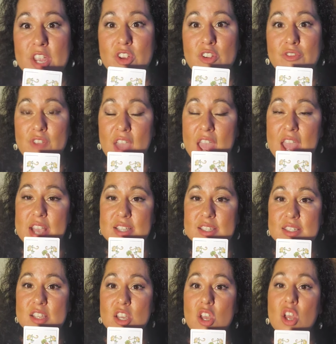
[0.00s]
in your
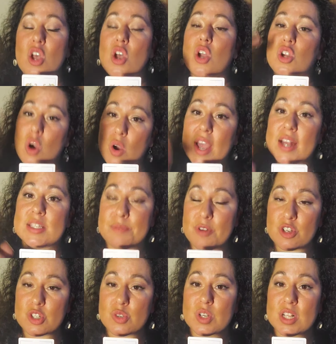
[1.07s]
face, go get a
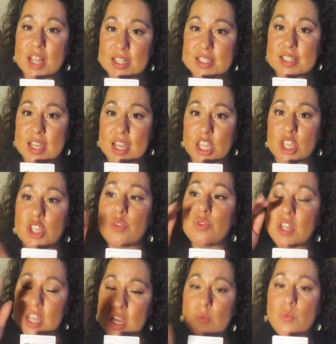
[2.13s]
spiritual cleansing. You
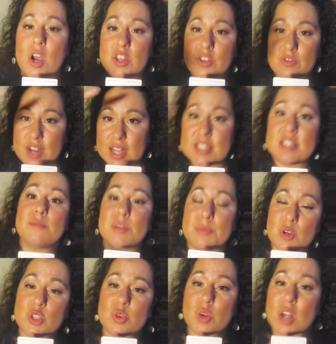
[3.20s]
need one. You've got some
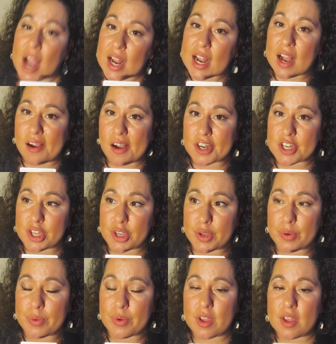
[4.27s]
spiritual caca on
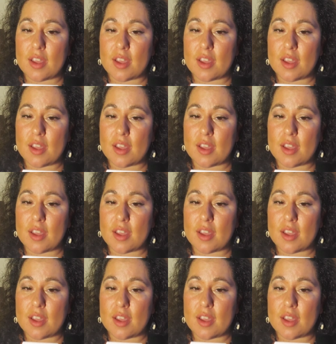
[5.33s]
you.